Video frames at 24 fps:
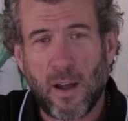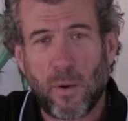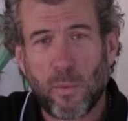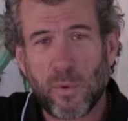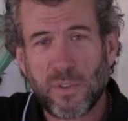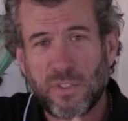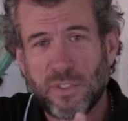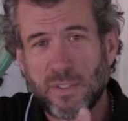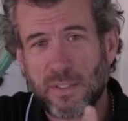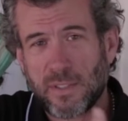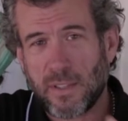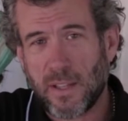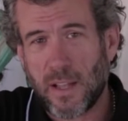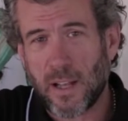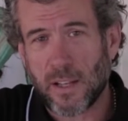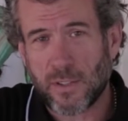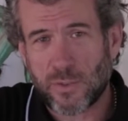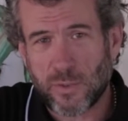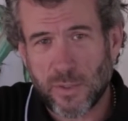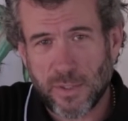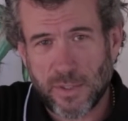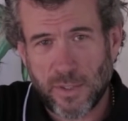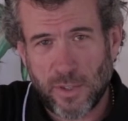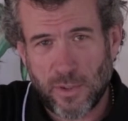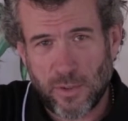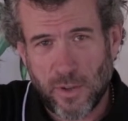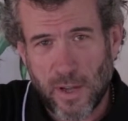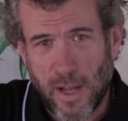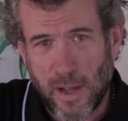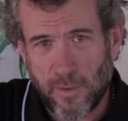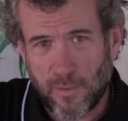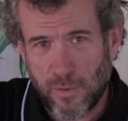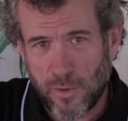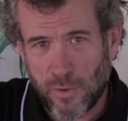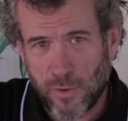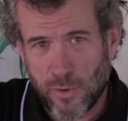which is the electricity you
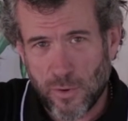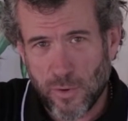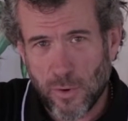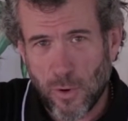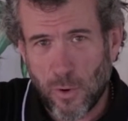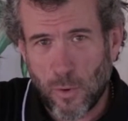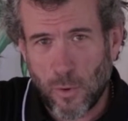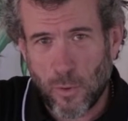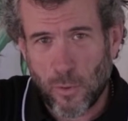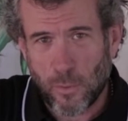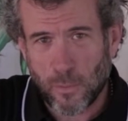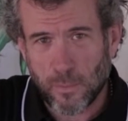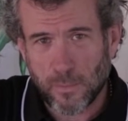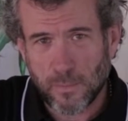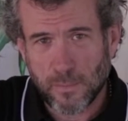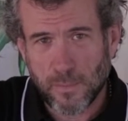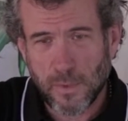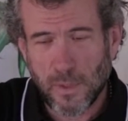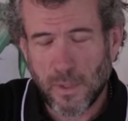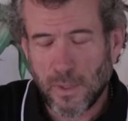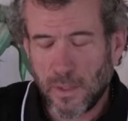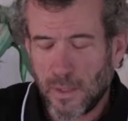have in your home.